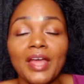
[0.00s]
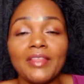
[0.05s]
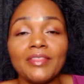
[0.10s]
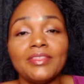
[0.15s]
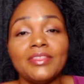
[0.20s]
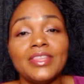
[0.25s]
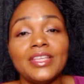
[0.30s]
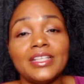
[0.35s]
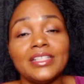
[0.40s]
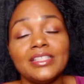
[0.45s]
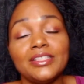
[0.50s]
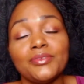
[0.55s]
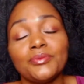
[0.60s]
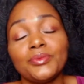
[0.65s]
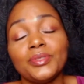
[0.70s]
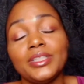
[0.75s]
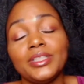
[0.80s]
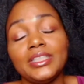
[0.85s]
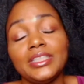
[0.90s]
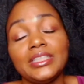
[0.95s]
This
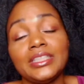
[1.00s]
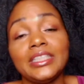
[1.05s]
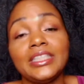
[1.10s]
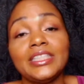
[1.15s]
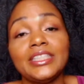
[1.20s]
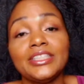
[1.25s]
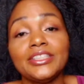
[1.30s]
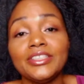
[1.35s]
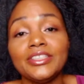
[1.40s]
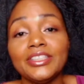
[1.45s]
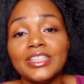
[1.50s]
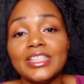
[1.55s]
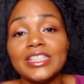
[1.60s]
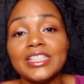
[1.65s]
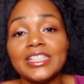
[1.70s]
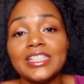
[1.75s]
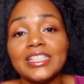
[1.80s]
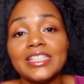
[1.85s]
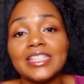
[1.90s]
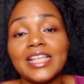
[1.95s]
reading here
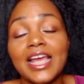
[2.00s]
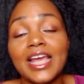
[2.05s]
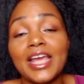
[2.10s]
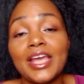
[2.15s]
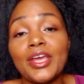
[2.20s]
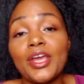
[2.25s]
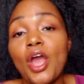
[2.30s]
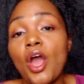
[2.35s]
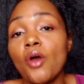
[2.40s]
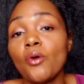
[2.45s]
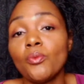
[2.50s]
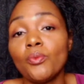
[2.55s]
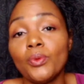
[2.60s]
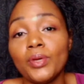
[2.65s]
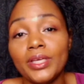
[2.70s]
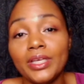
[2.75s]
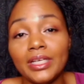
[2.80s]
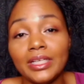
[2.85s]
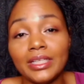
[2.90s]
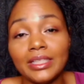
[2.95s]
is a
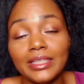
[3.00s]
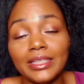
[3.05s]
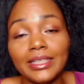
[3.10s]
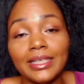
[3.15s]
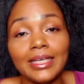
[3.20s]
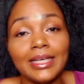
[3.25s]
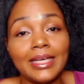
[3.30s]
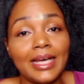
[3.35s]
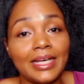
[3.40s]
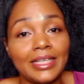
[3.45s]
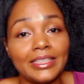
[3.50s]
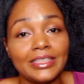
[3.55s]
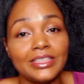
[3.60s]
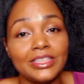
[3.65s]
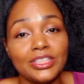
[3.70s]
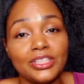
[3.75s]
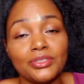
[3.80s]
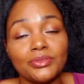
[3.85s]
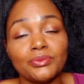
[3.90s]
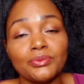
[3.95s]
weekly
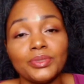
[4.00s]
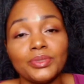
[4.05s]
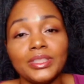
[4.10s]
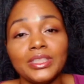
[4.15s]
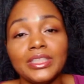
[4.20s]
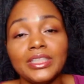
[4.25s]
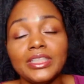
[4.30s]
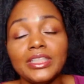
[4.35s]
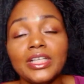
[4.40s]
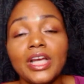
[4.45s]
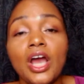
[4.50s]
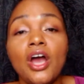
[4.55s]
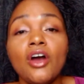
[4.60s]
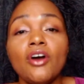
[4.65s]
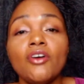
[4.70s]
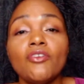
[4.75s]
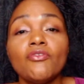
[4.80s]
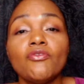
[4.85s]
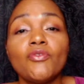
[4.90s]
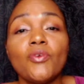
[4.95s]
guidance reading
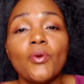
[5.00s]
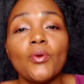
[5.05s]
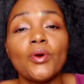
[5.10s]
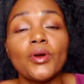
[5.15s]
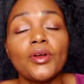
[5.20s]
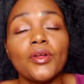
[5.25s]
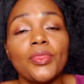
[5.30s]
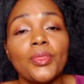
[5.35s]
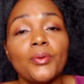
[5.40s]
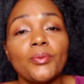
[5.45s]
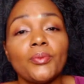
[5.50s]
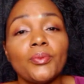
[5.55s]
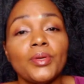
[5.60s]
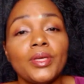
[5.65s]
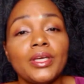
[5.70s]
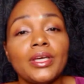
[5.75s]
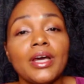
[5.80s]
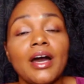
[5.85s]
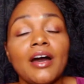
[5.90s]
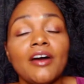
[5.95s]
for the
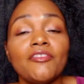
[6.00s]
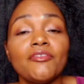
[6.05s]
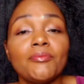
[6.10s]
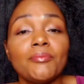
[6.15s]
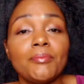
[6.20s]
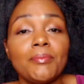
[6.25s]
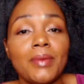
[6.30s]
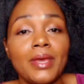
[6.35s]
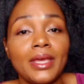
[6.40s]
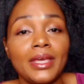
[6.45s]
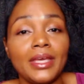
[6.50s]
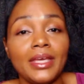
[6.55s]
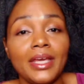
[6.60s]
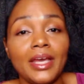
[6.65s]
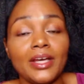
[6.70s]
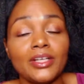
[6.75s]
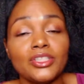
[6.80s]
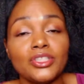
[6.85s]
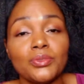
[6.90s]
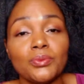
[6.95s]
week of May
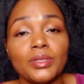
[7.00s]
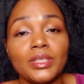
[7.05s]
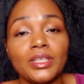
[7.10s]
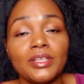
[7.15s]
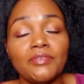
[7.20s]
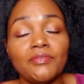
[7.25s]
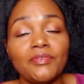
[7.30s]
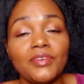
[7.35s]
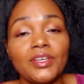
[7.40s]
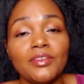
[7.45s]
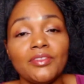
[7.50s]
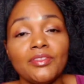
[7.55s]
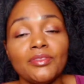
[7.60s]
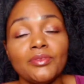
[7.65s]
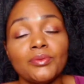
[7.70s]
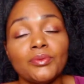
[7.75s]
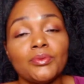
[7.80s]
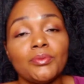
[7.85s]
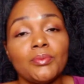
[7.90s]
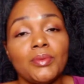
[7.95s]
25th
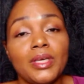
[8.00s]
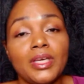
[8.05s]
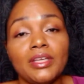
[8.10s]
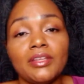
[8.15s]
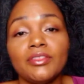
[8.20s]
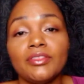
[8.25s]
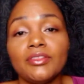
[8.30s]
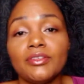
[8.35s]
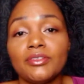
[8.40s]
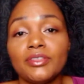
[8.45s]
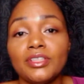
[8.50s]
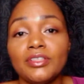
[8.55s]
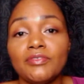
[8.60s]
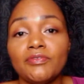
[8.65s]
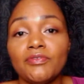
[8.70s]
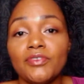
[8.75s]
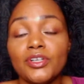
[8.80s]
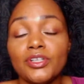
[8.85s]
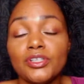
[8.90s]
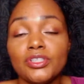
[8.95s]
through May
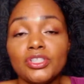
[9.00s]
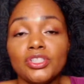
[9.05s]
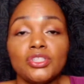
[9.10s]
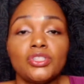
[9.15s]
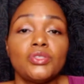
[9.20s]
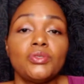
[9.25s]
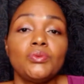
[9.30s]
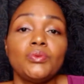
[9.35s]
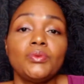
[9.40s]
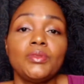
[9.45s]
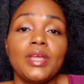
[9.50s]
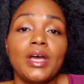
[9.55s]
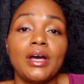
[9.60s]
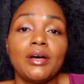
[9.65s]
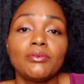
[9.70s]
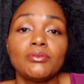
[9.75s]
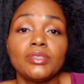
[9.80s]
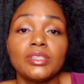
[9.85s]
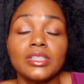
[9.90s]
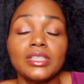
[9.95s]
31st,
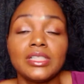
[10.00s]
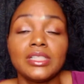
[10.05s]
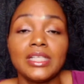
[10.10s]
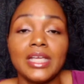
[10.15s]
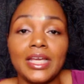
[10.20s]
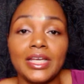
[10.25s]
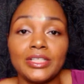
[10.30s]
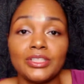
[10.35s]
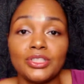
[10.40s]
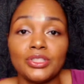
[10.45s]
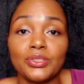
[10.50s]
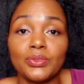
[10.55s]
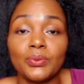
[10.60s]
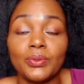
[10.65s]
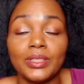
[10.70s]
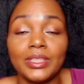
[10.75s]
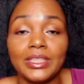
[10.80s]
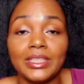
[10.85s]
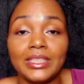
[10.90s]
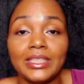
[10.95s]

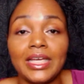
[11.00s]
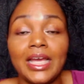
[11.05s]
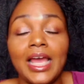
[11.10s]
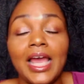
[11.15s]
2020.